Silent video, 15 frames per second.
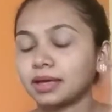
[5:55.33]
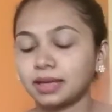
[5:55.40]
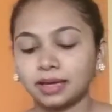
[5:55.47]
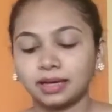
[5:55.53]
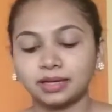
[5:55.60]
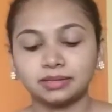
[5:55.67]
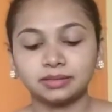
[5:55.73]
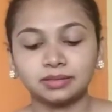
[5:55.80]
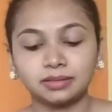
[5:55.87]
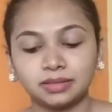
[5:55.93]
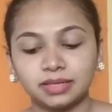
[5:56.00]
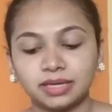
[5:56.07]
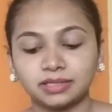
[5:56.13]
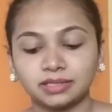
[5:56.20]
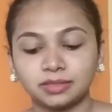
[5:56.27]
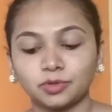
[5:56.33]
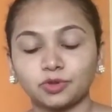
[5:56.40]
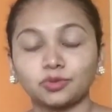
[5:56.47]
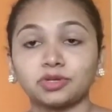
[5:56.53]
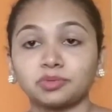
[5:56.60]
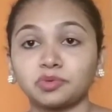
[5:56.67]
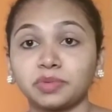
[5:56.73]
And yes, I'm
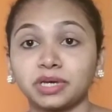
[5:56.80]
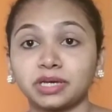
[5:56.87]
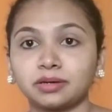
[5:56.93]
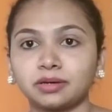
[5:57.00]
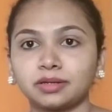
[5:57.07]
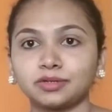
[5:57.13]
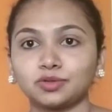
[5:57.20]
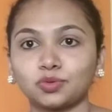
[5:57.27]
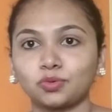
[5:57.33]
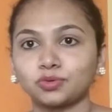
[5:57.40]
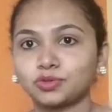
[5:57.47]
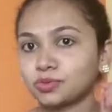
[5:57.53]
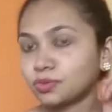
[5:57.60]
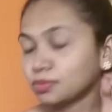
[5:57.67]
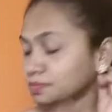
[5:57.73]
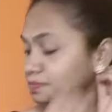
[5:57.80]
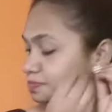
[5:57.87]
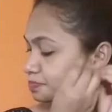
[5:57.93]
gonna remove my earrings also.